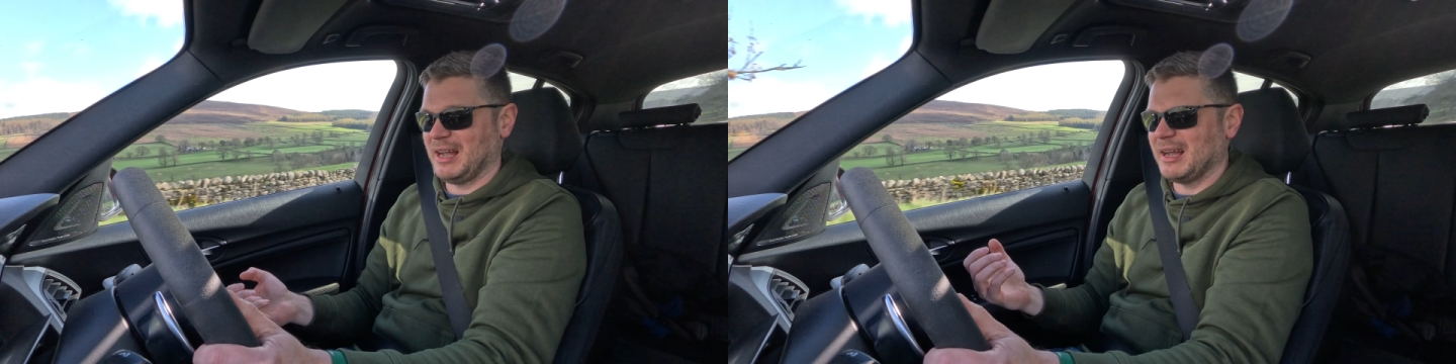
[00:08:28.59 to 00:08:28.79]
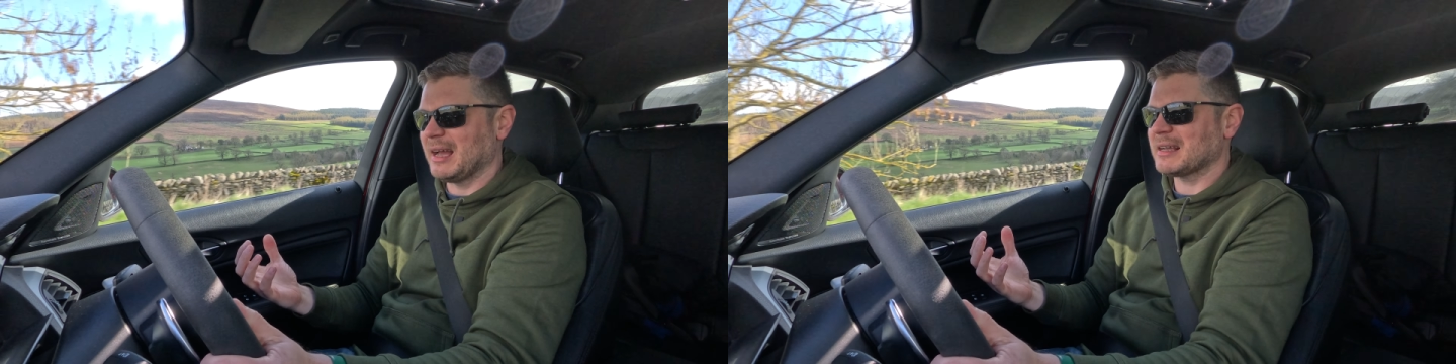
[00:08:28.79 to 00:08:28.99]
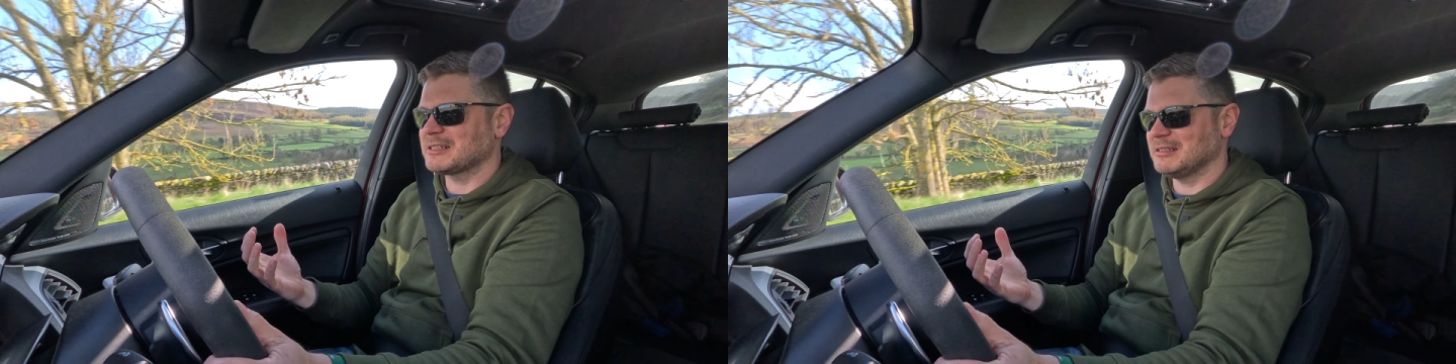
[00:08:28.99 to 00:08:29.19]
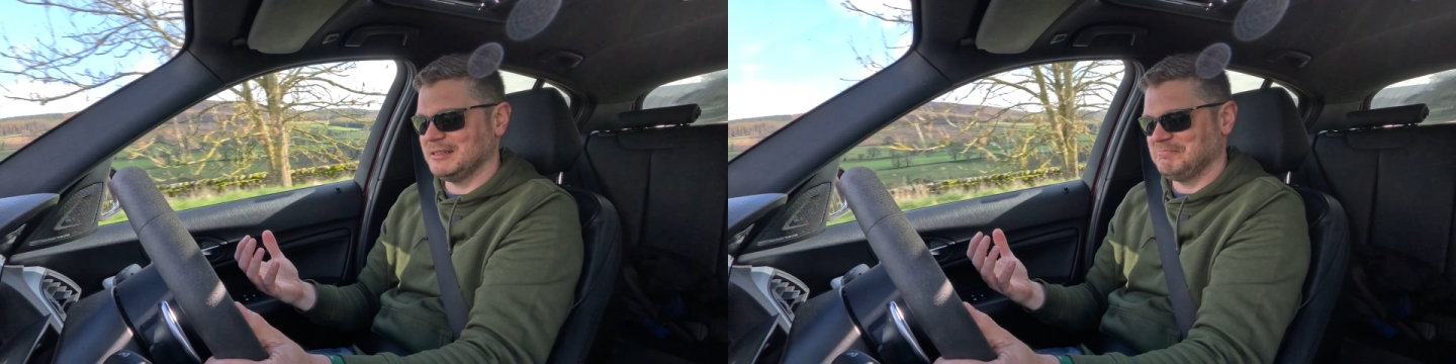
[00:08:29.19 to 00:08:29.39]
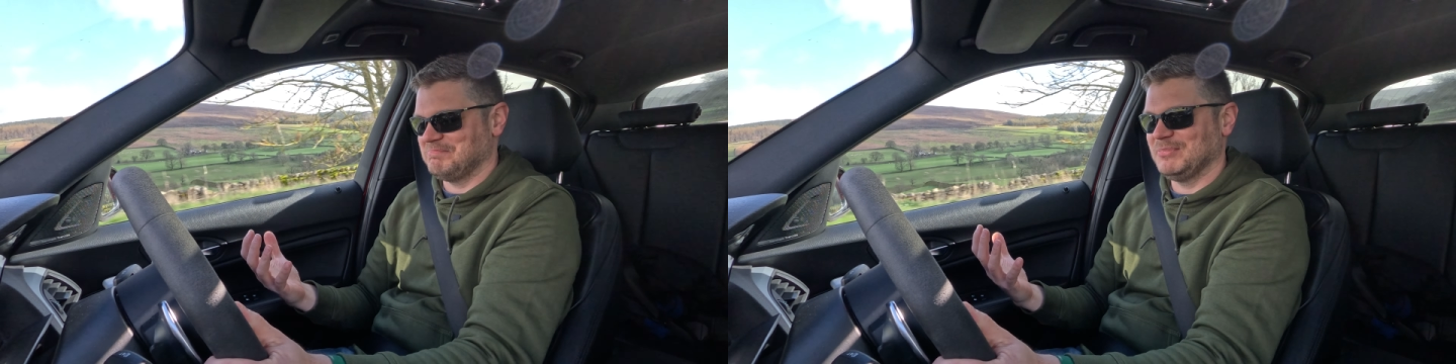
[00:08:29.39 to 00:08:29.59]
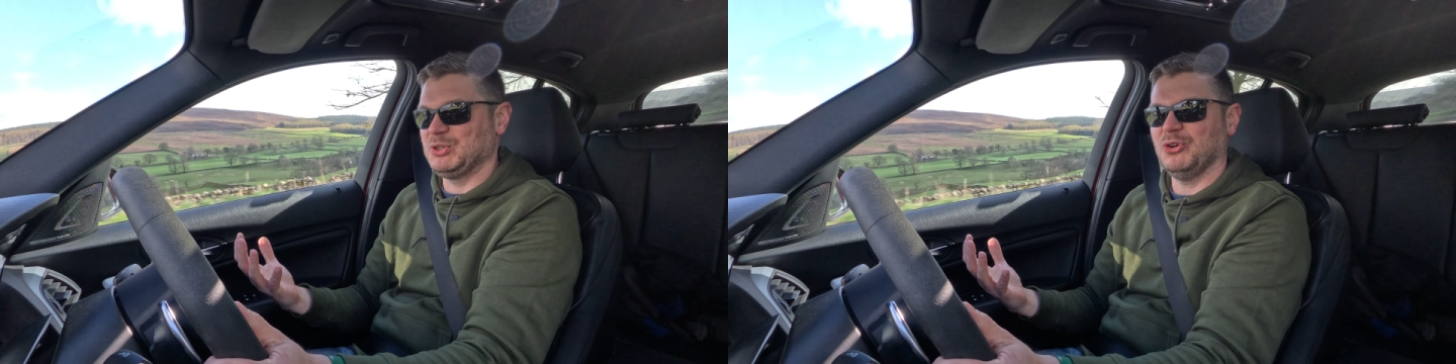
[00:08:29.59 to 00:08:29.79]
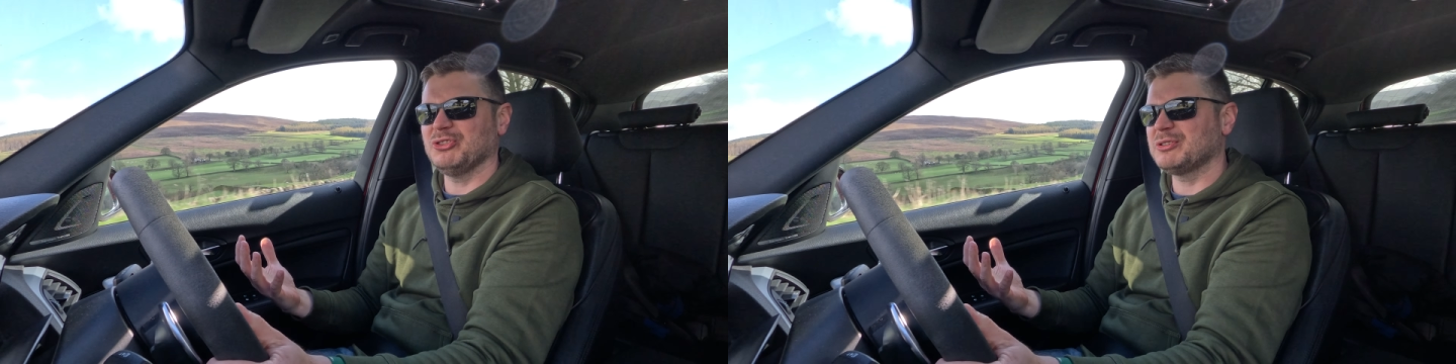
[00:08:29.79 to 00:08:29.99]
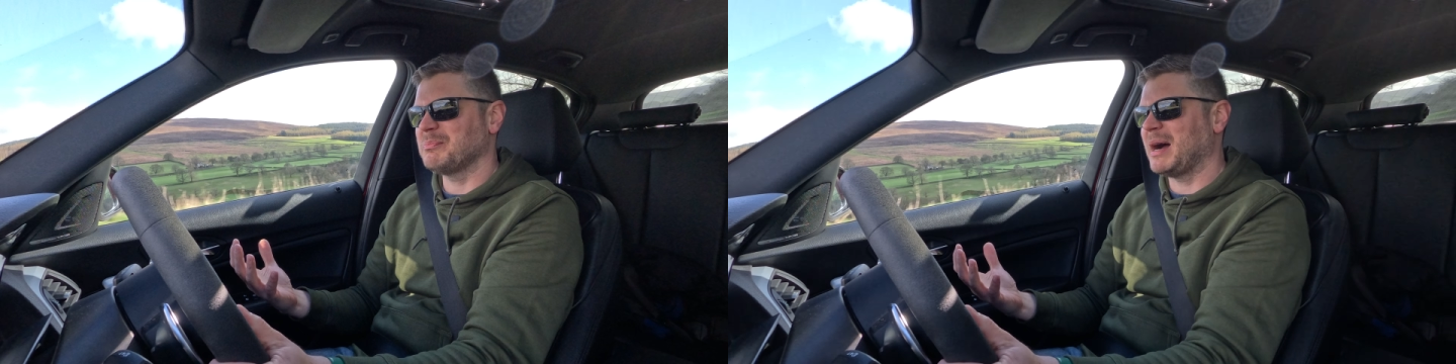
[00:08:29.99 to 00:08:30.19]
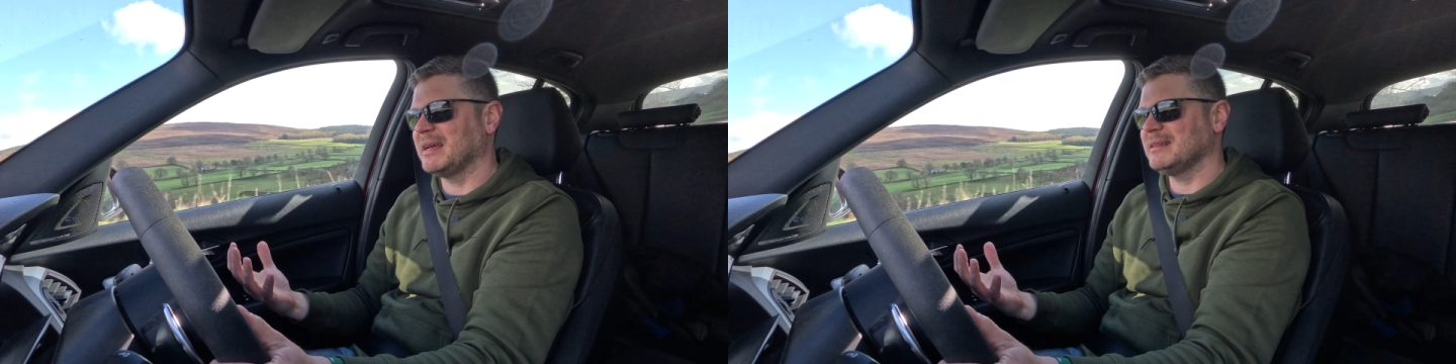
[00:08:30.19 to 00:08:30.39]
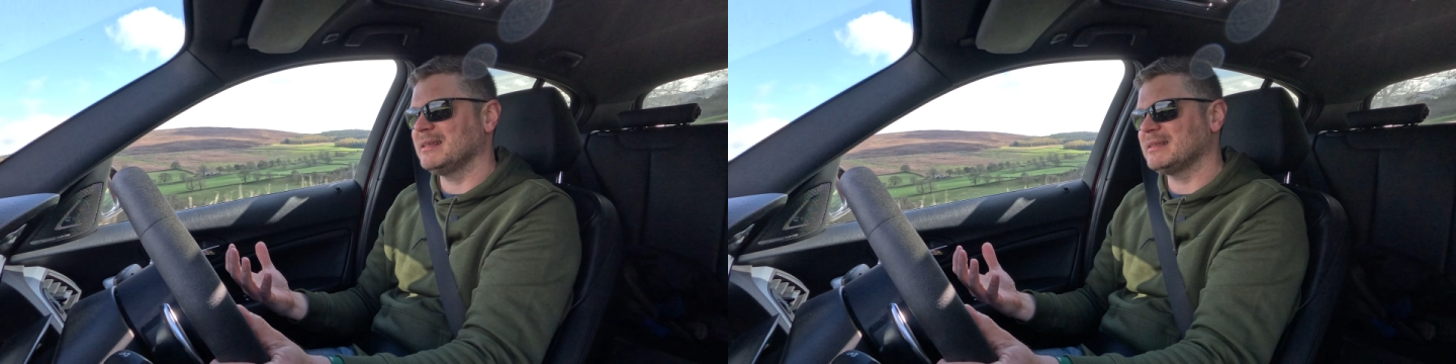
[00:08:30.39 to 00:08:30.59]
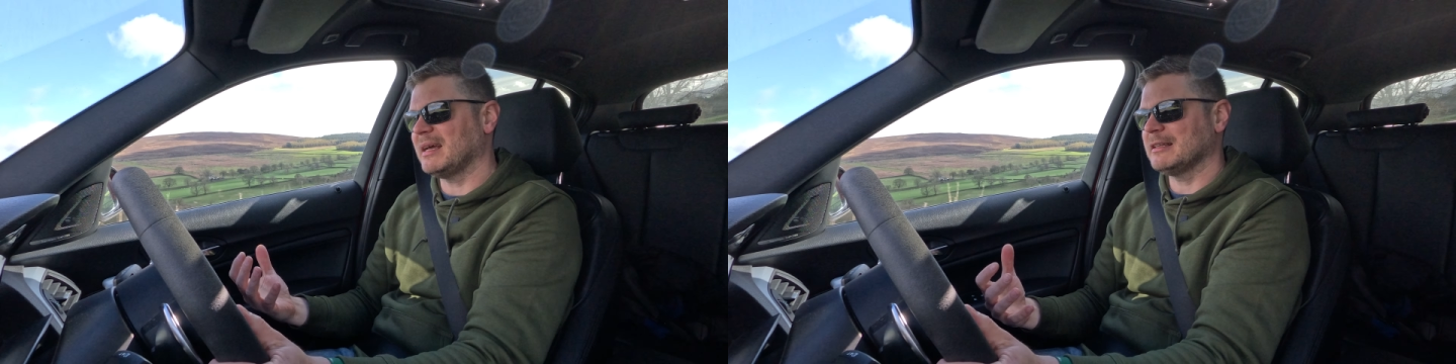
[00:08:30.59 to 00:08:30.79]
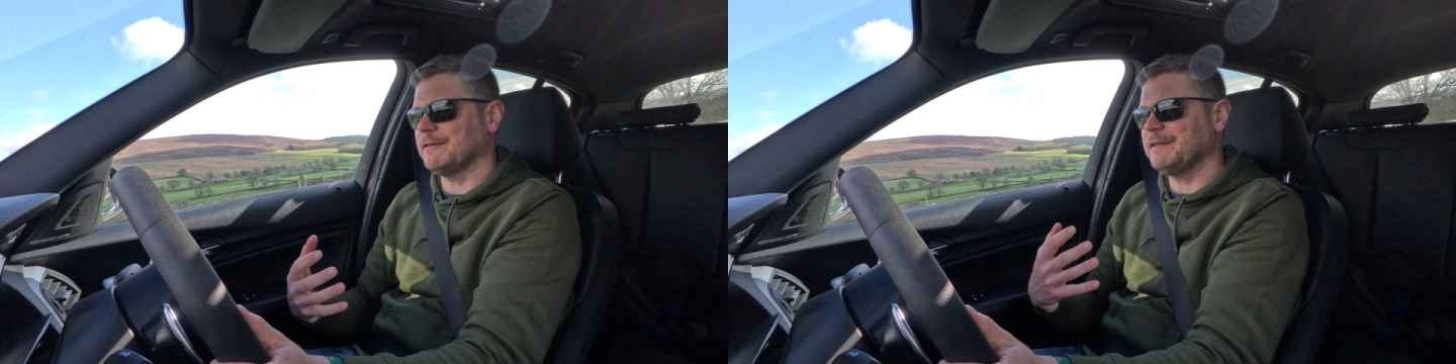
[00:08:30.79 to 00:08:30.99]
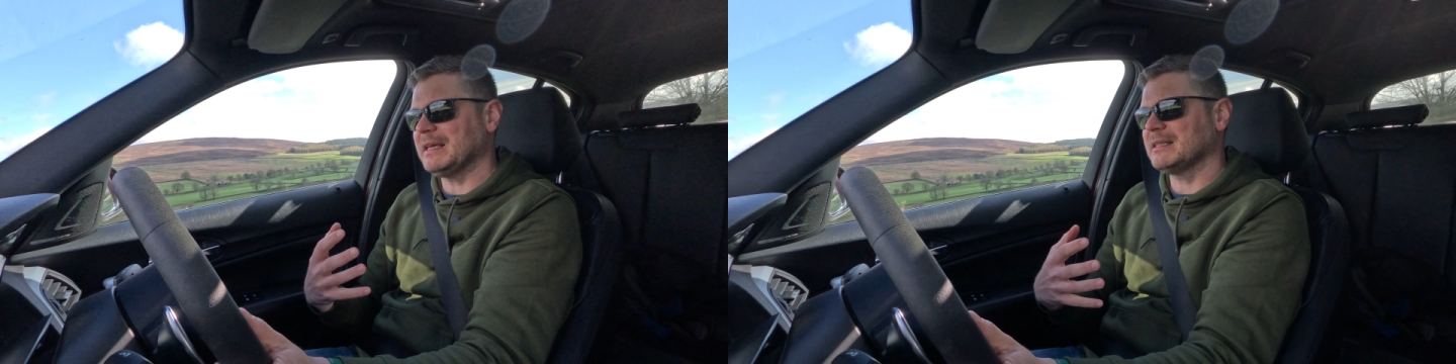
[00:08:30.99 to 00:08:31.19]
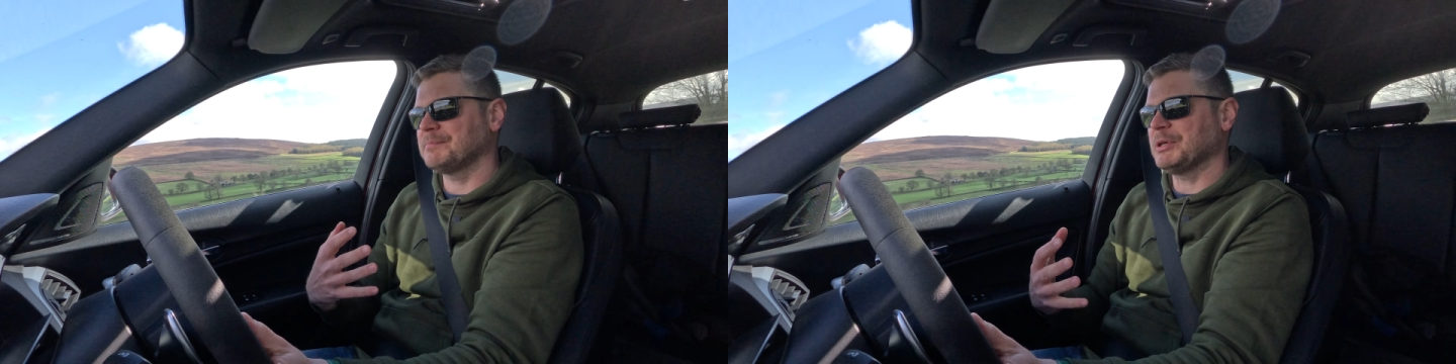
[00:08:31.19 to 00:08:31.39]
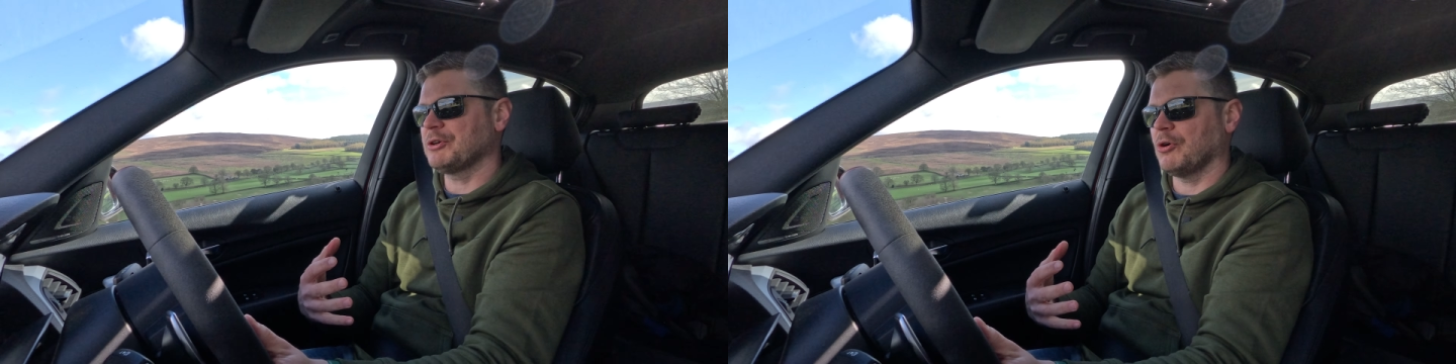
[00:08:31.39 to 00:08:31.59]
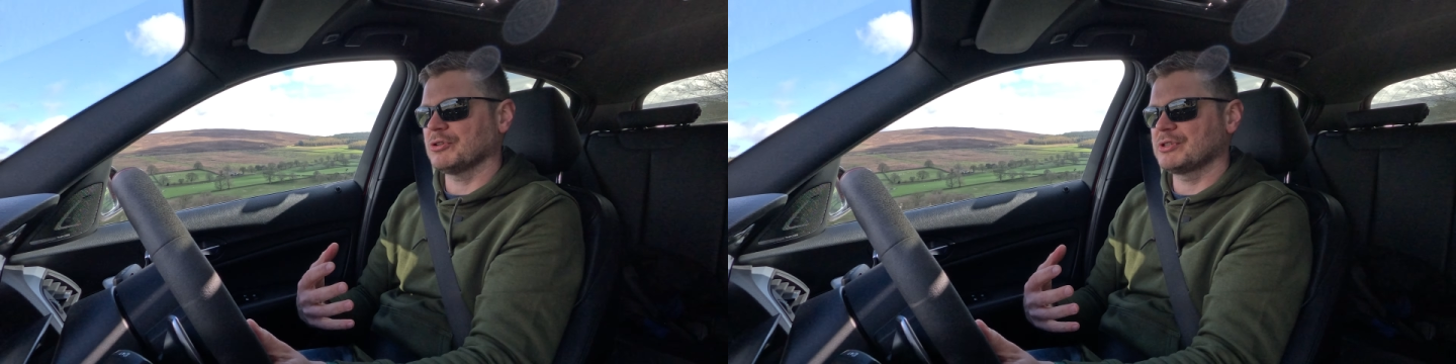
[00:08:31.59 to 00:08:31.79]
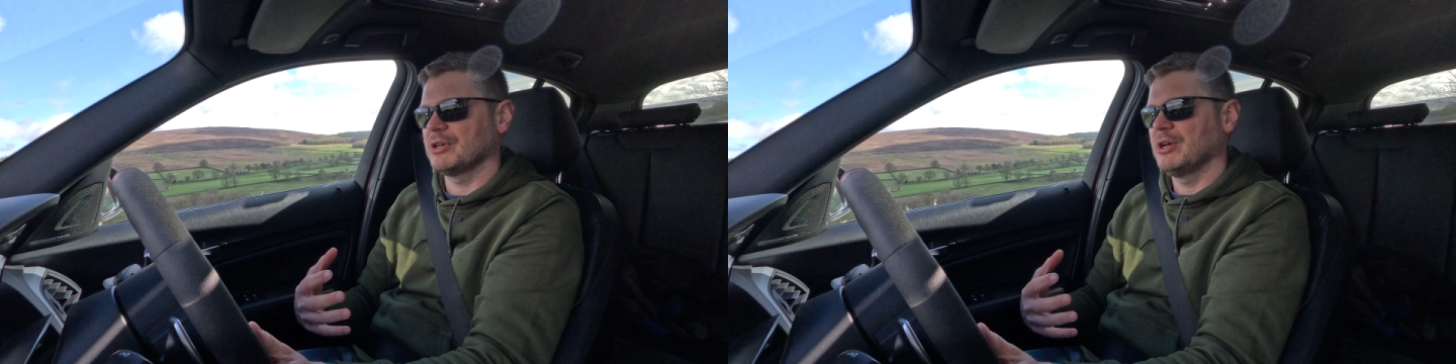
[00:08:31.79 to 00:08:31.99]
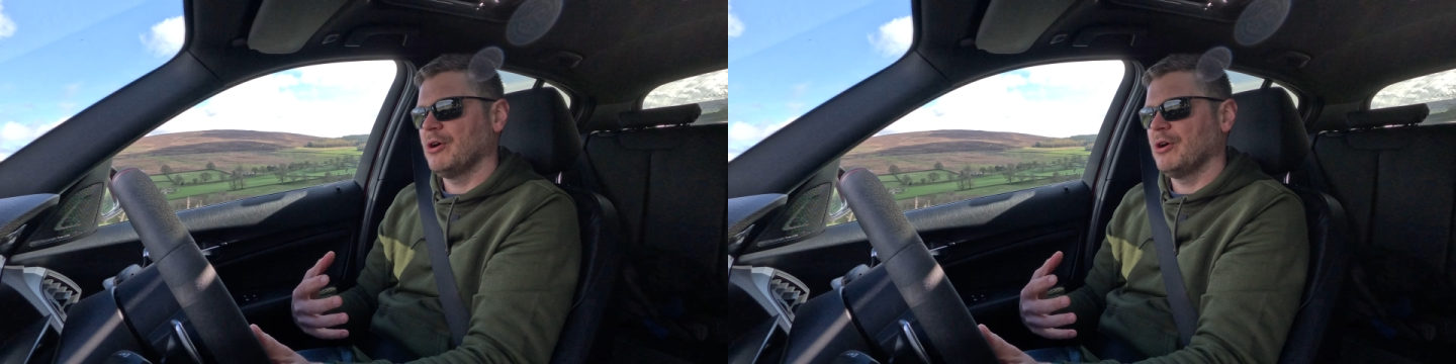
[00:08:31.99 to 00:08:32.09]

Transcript: I actually don't mind it, and I think it's because